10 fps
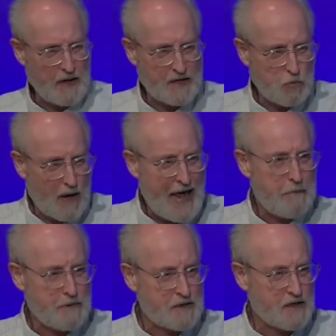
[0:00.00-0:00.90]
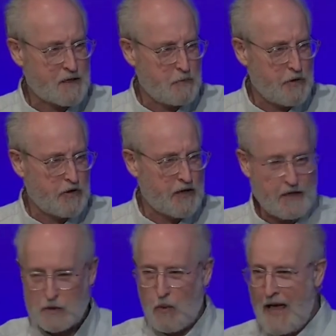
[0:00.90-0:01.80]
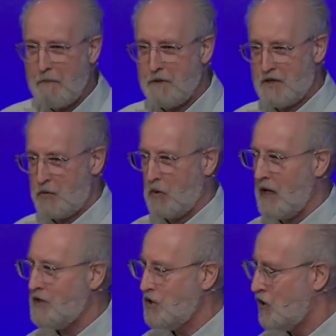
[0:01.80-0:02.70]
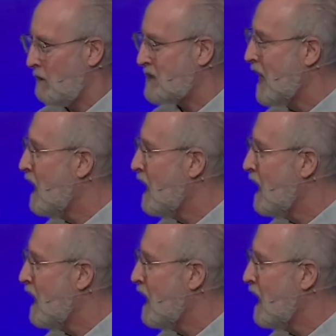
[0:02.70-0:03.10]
That's what happens in community. That's what happens in relationships.